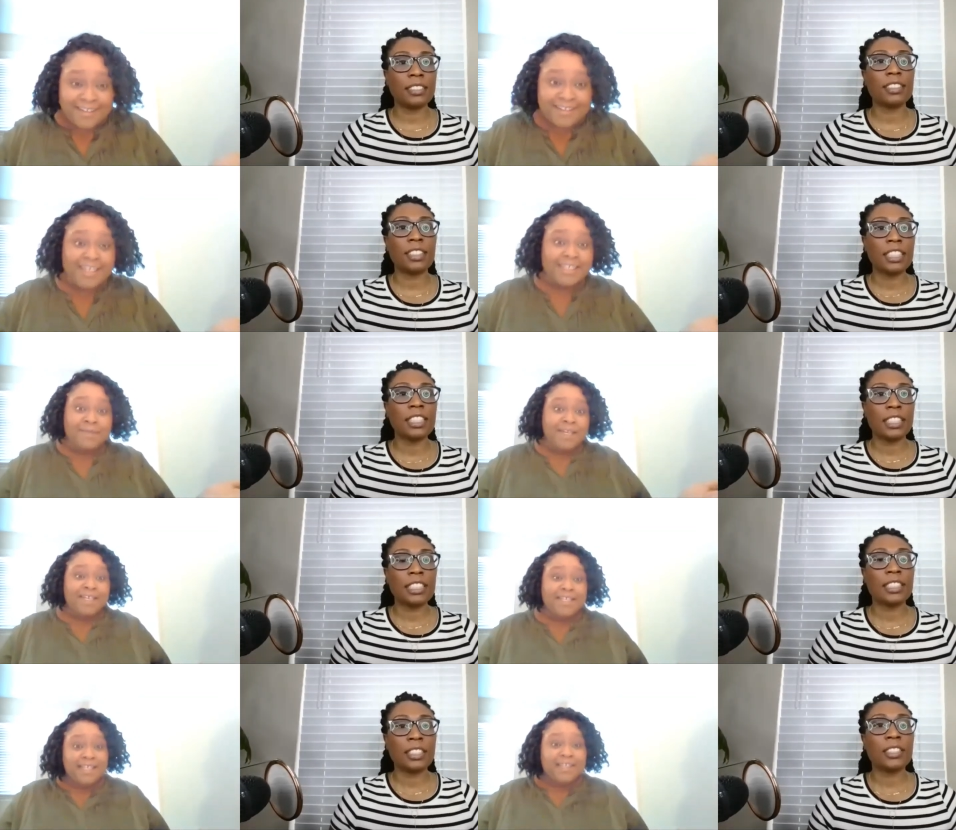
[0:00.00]
Speaker 1: doesn't make
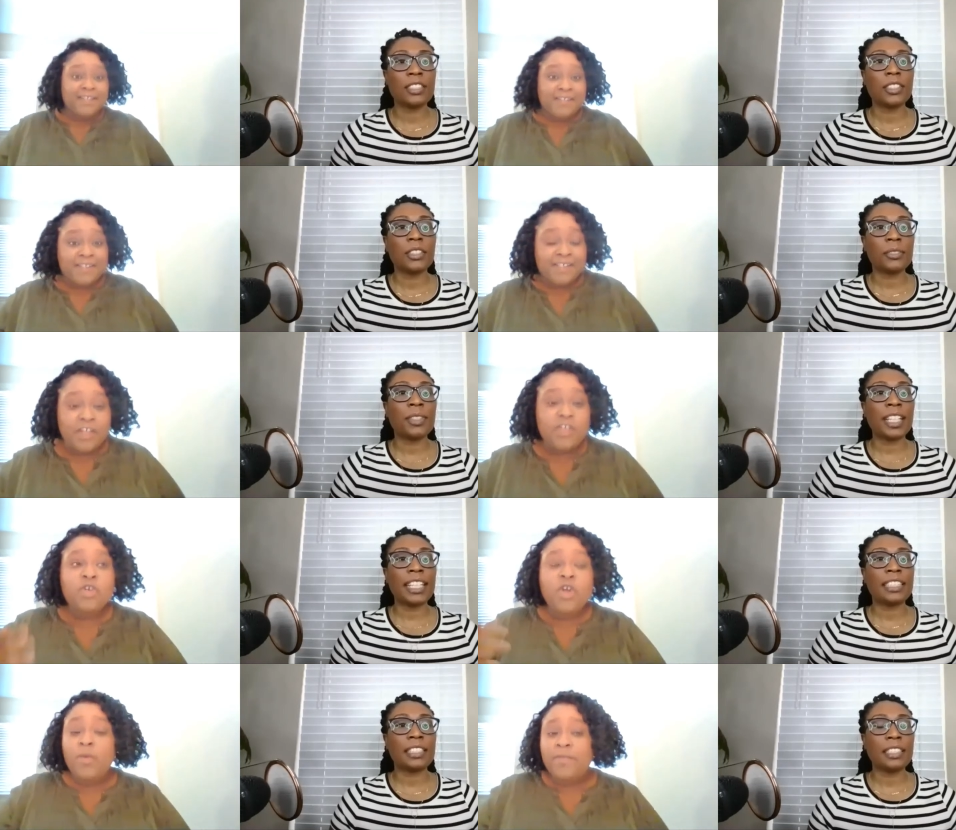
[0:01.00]
any sense. And you
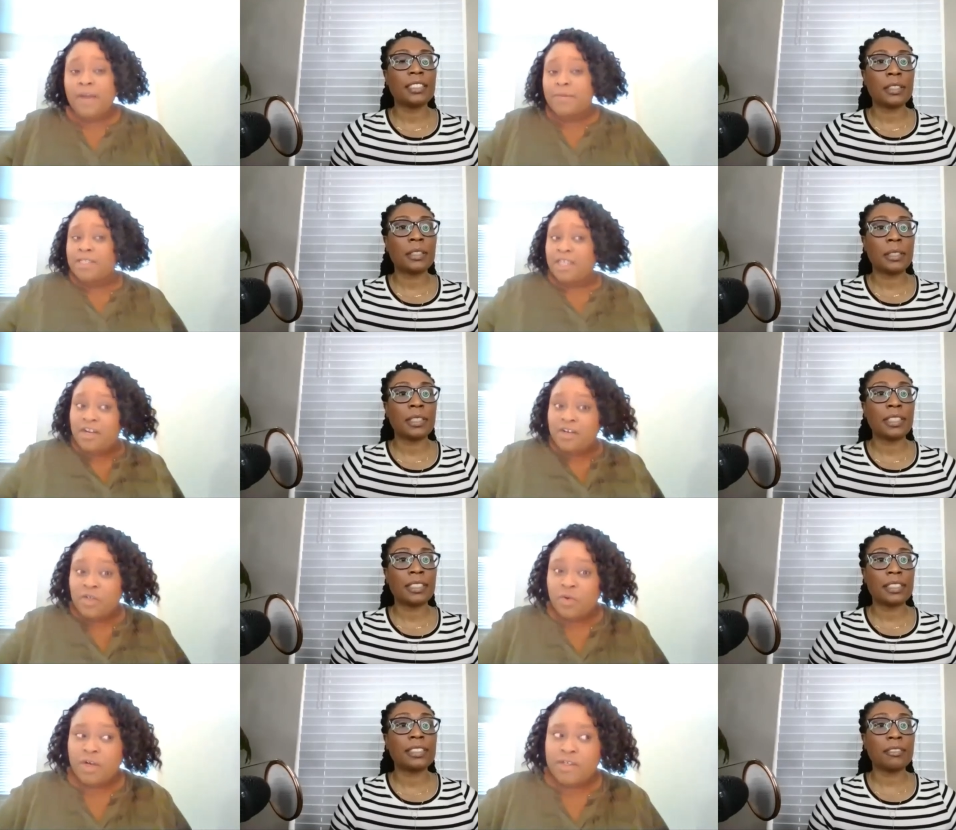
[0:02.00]
know what that was geared
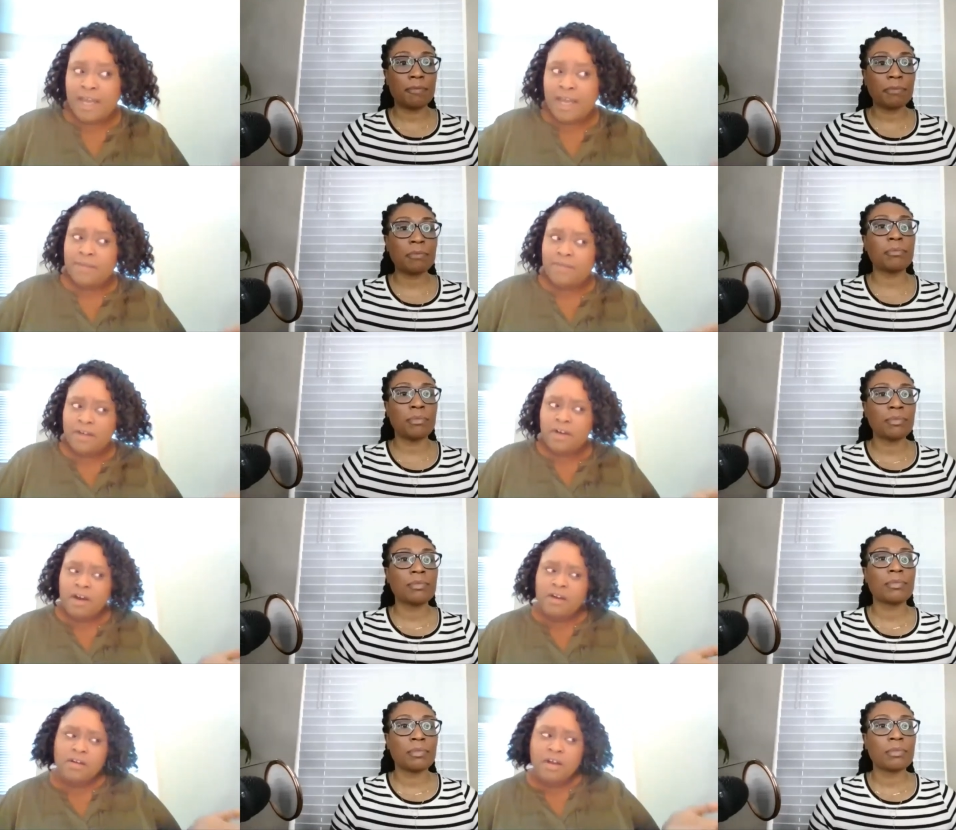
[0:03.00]
towards. I mean, there
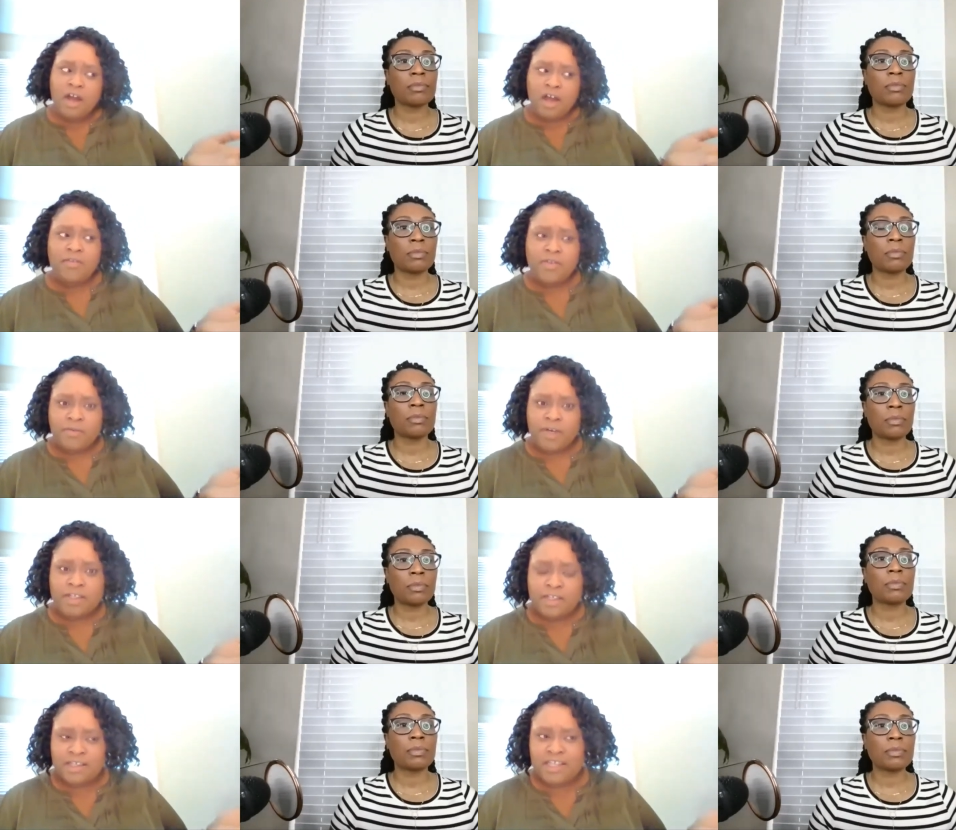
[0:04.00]
are other
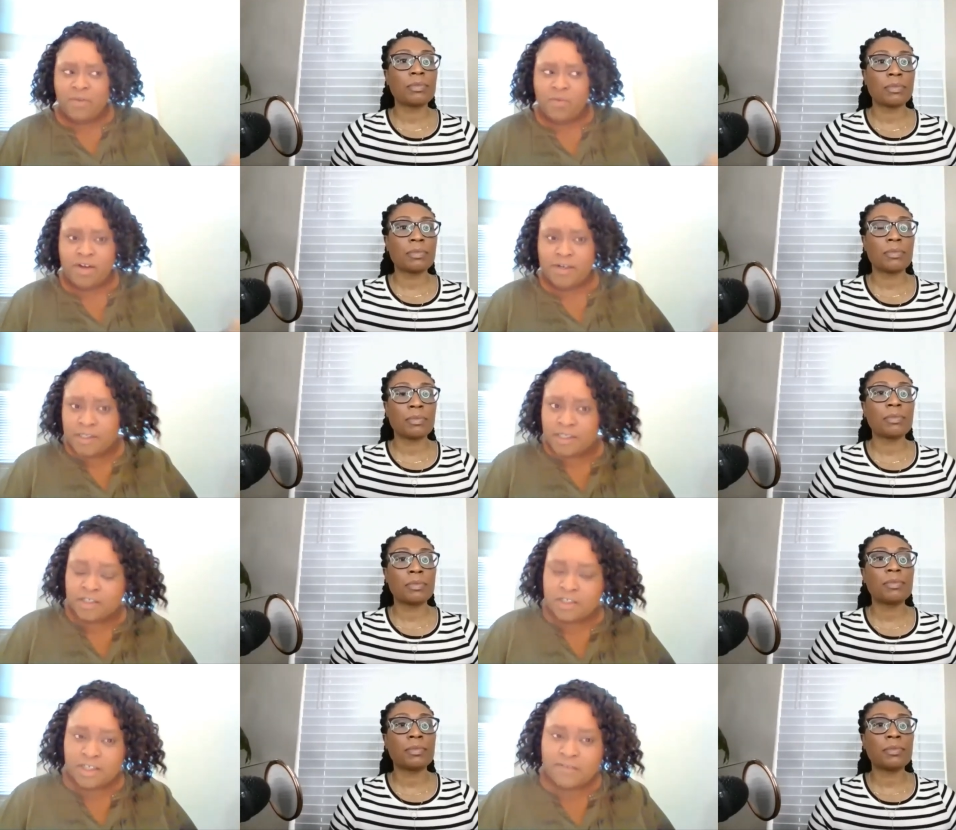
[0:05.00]
races that wear
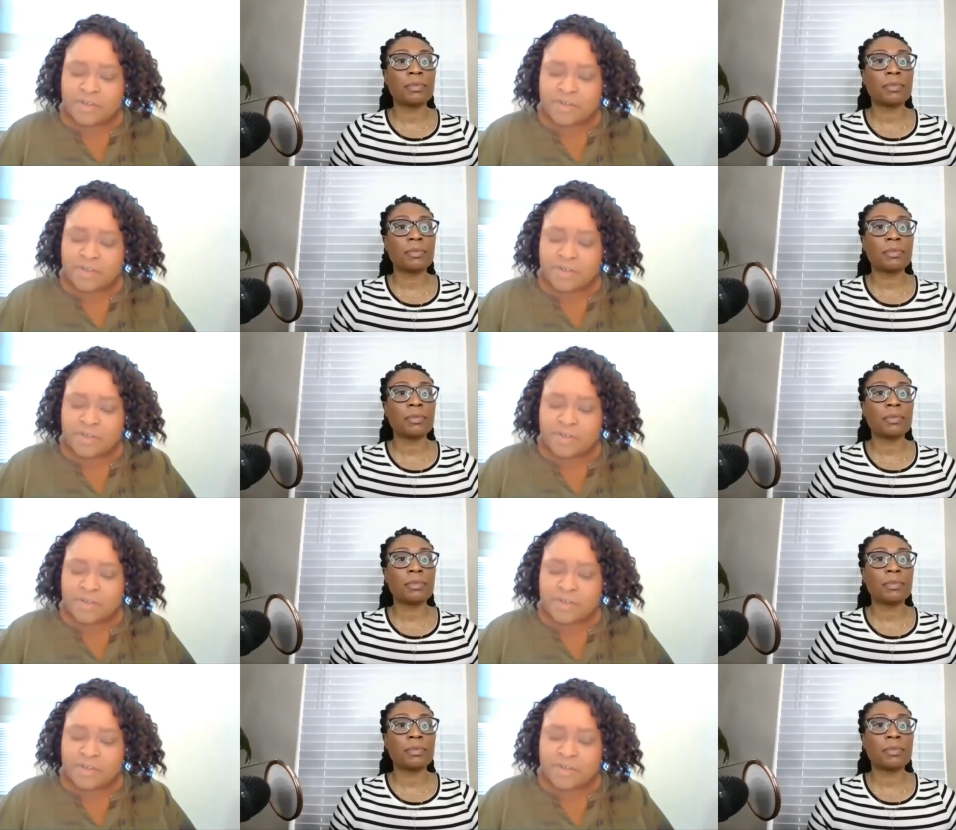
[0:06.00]
extension. They've been